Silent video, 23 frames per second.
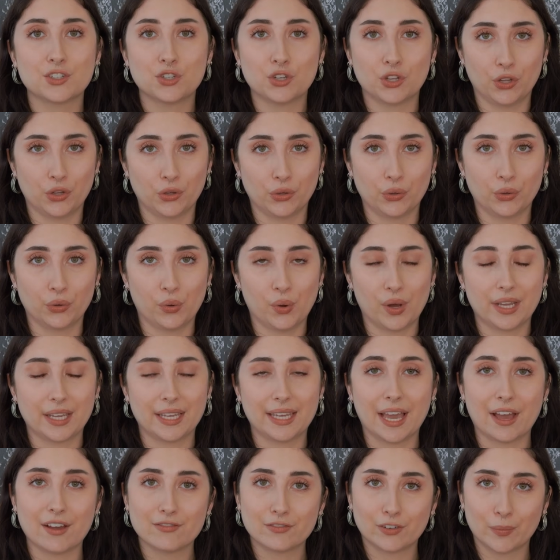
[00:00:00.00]
to
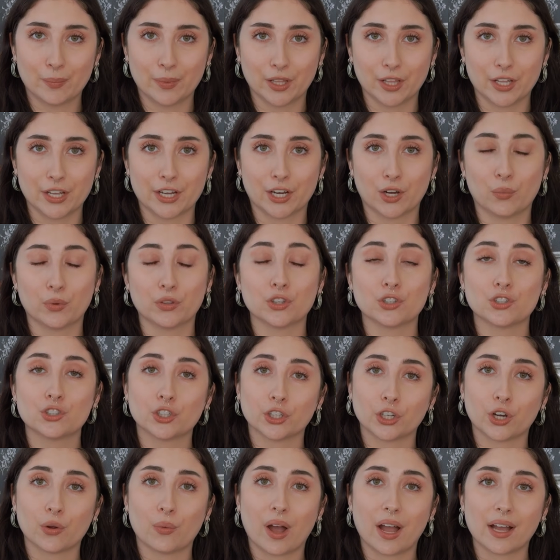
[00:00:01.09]
get familiar with the
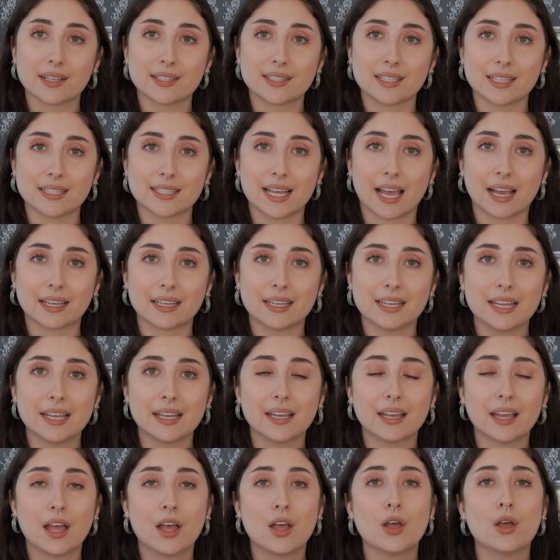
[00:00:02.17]
sugar waxing
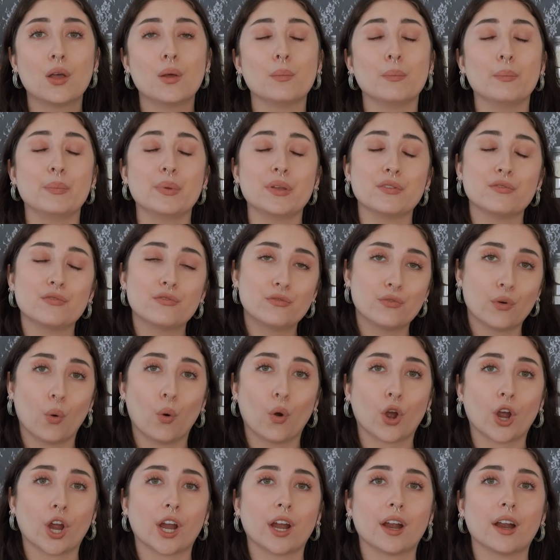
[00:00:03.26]
technique
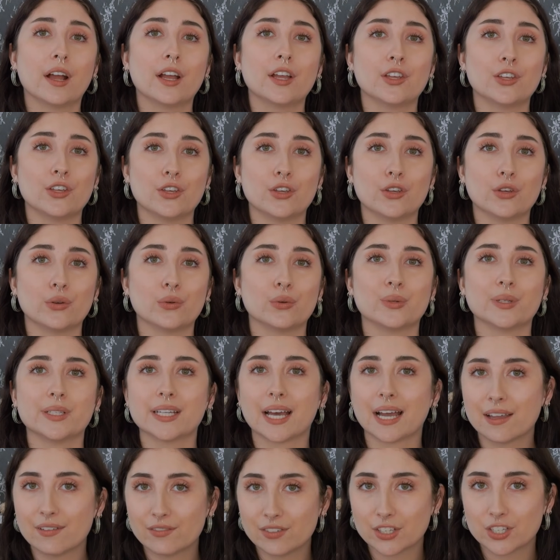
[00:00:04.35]
before you
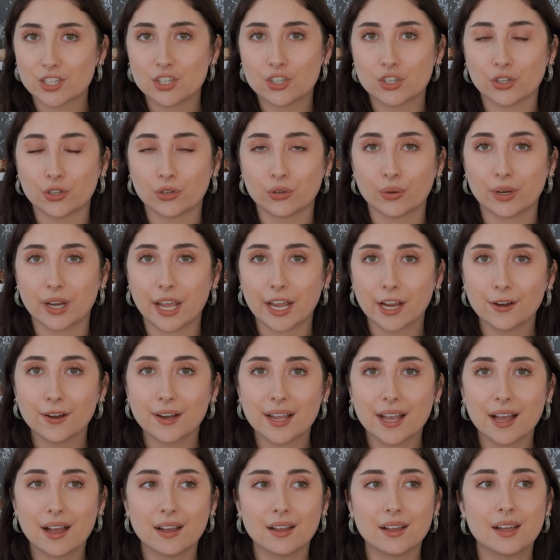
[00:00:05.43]
dive into an
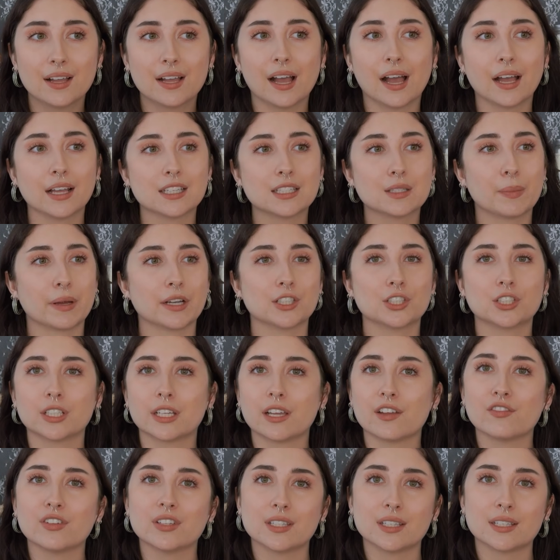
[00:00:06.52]
area, especially
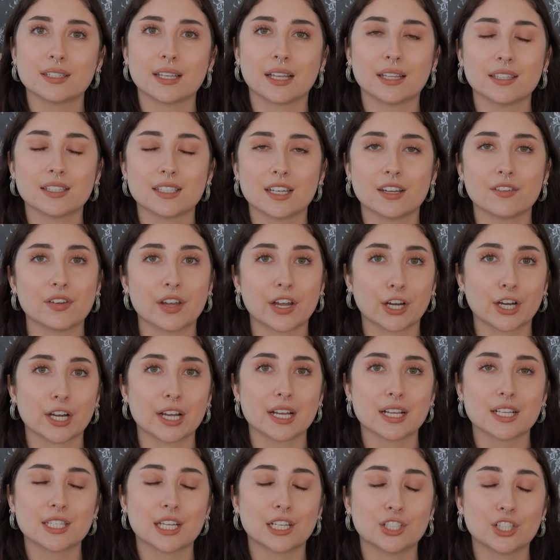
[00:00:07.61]
if it's a sensitive
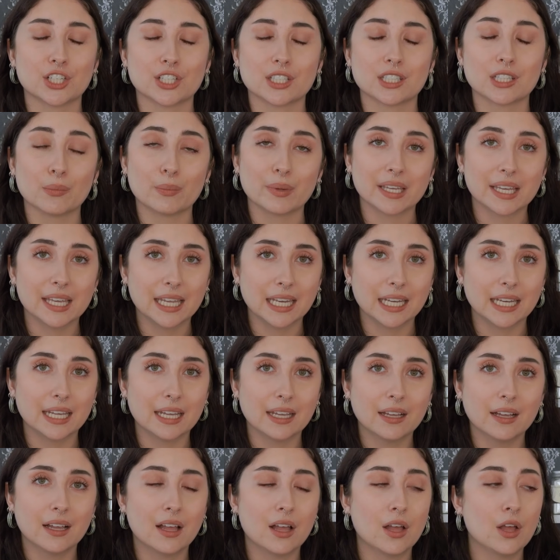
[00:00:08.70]
area such as the
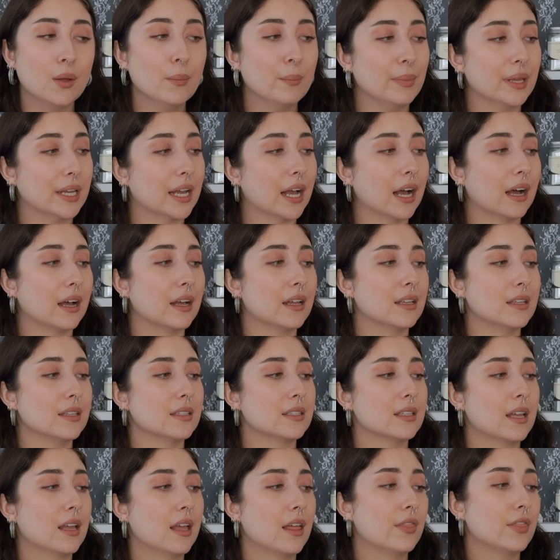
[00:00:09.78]
bikini,
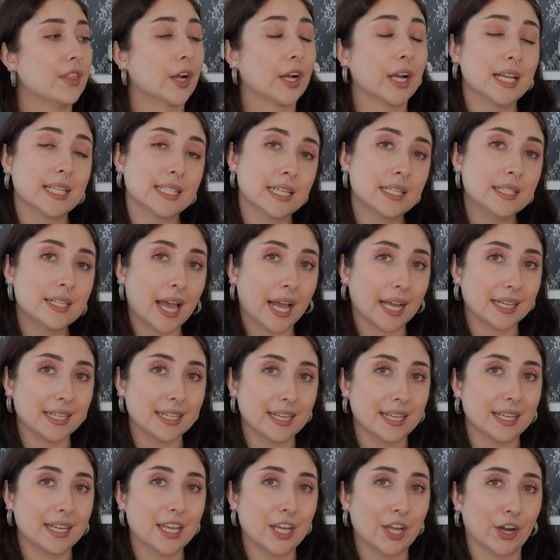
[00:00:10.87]
because there is a
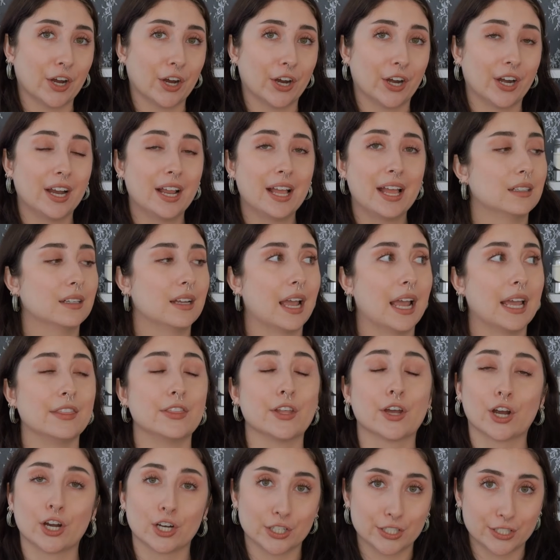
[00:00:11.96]
technique here and
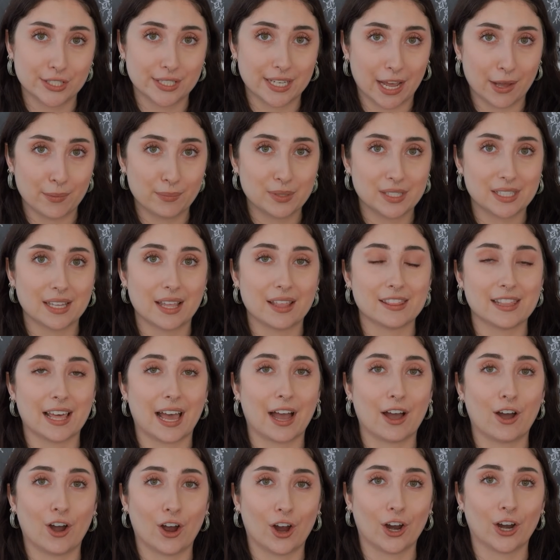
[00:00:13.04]
there are steps
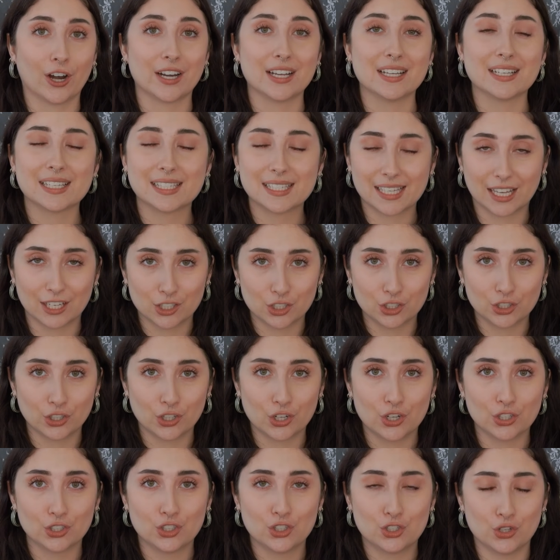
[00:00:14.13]
that are
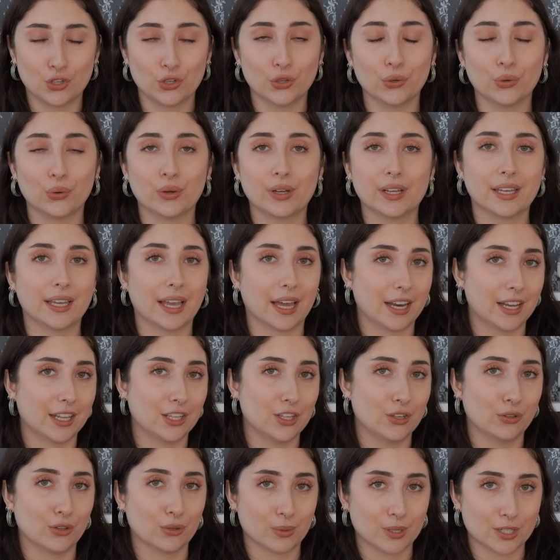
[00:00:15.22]
essential to getting
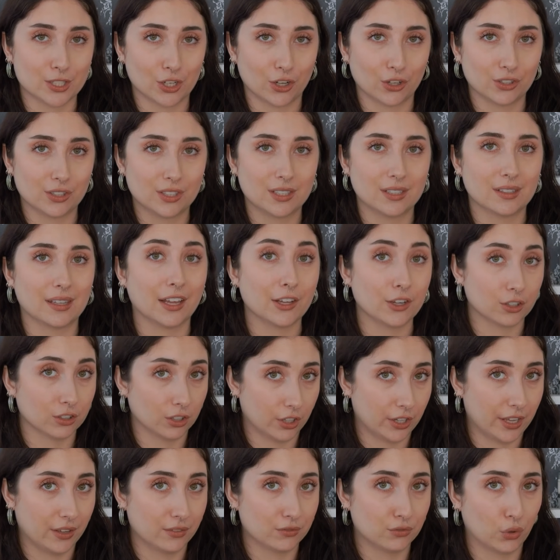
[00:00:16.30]
you the results that you're
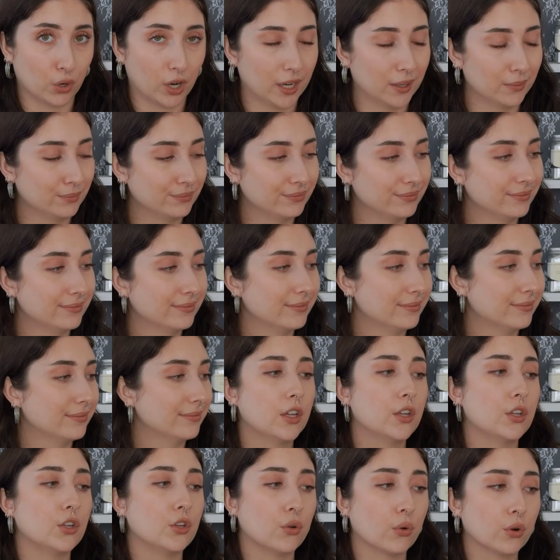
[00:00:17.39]
looking for.
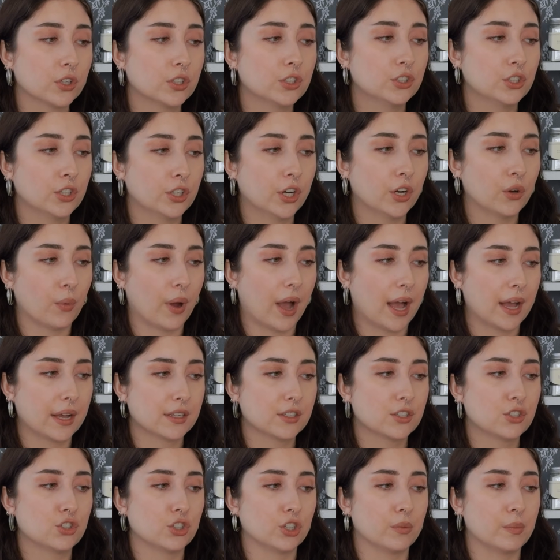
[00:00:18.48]
Your sugar
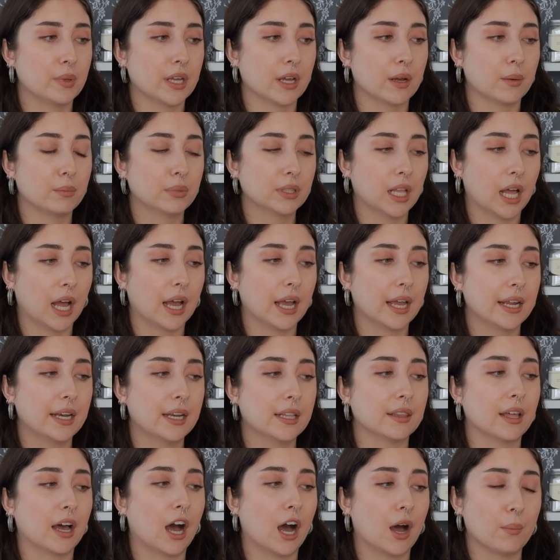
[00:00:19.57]
wax should be applied
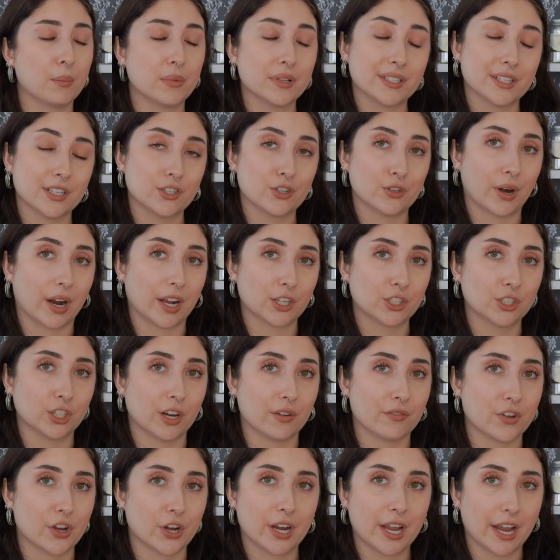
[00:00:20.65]
in the opposite direction
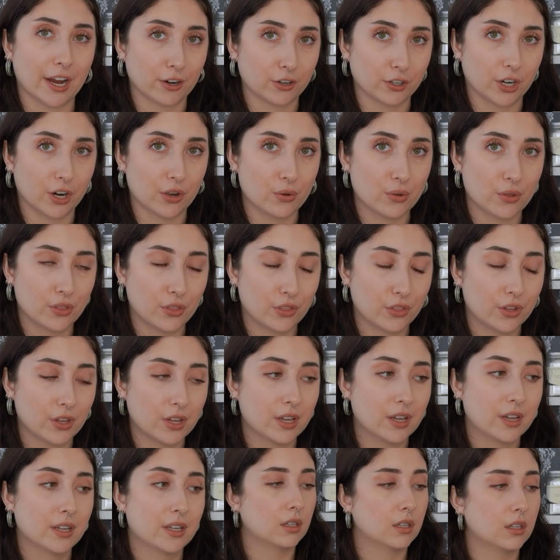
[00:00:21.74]
of your hair growth.
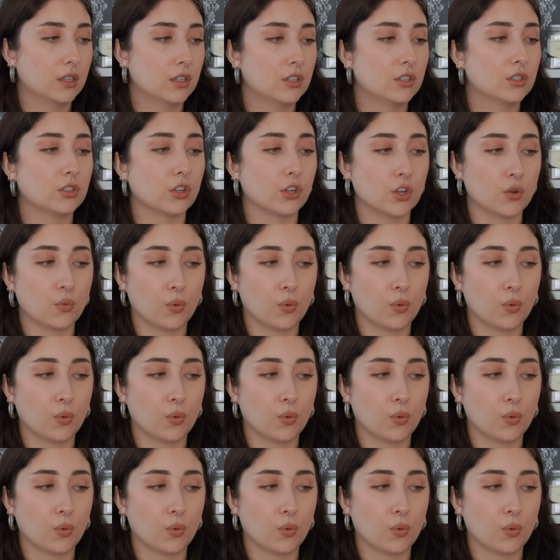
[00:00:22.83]
So you